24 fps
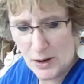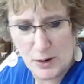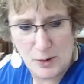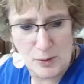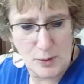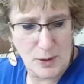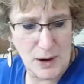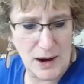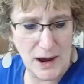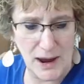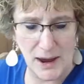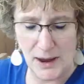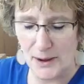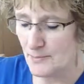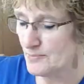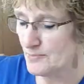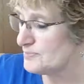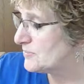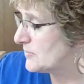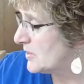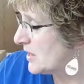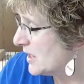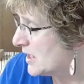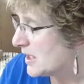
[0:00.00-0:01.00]
a gray.
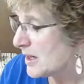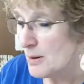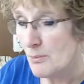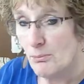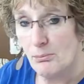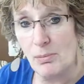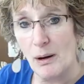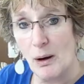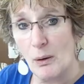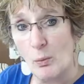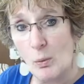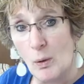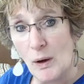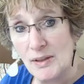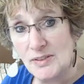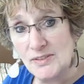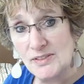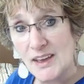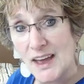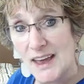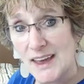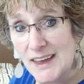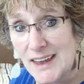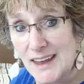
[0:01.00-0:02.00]
But
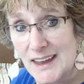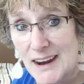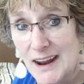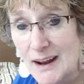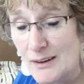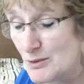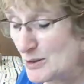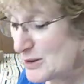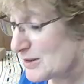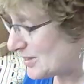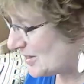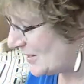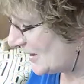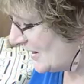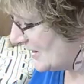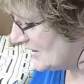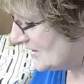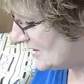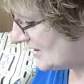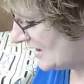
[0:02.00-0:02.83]
once I get everything